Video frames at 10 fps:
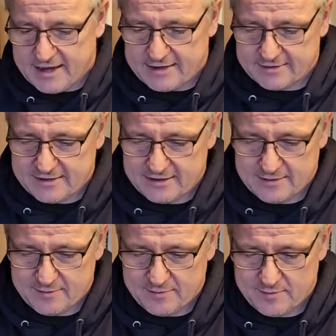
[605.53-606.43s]
get
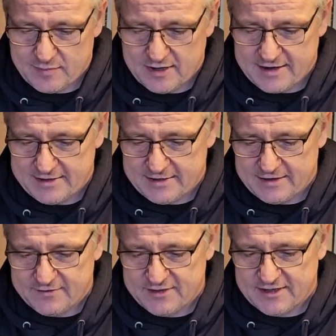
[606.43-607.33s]

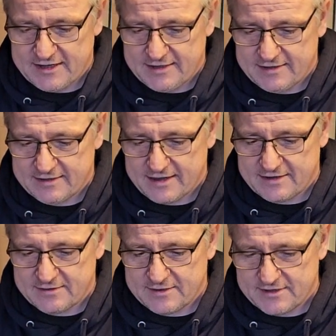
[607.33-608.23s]
plenty of seeds
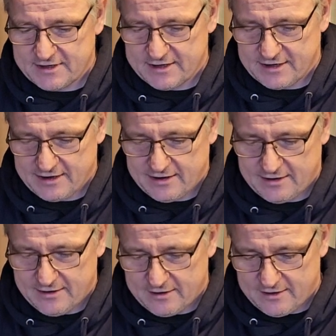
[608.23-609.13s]
sent to us
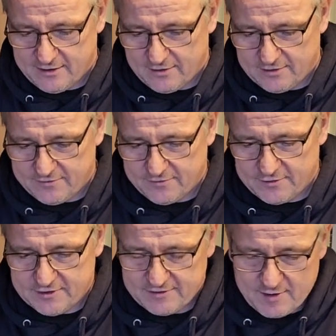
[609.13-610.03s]
on the
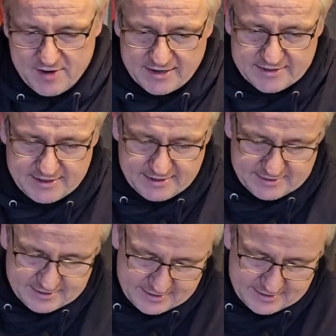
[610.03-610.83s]
front of that magazine.